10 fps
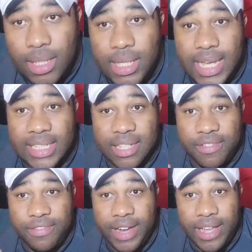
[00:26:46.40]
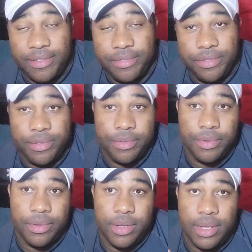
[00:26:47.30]
He gets a 5.
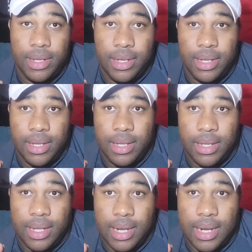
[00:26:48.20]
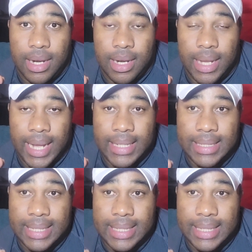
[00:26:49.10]
I